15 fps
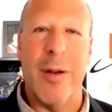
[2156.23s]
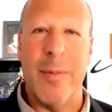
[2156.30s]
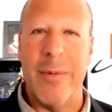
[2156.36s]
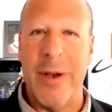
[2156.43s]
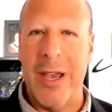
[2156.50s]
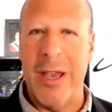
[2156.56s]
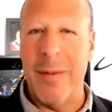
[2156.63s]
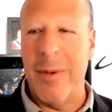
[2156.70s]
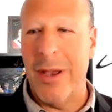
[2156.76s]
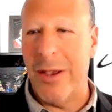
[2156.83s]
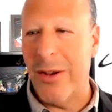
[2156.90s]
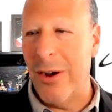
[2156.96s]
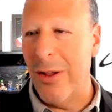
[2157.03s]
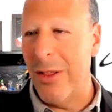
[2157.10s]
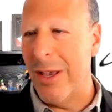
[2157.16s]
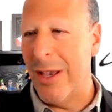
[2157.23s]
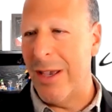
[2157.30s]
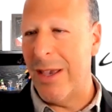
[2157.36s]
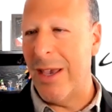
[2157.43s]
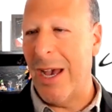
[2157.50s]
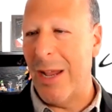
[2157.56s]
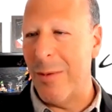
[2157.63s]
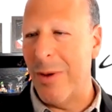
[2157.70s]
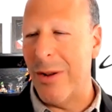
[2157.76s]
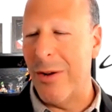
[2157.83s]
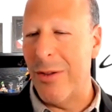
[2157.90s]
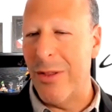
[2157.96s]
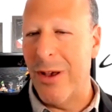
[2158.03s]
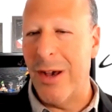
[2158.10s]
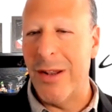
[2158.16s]
by my colleague at
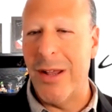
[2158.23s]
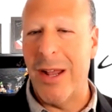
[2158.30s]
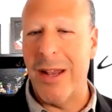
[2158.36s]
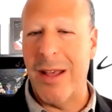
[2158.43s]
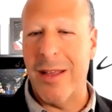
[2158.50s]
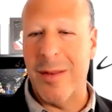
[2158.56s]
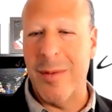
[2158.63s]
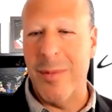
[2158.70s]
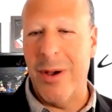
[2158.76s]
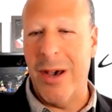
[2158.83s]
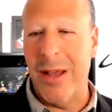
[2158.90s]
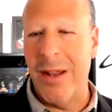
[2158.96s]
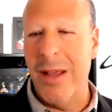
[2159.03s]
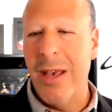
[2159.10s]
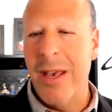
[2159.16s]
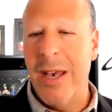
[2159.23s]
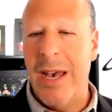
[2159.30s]
Rudner Law, Nadia Zaman,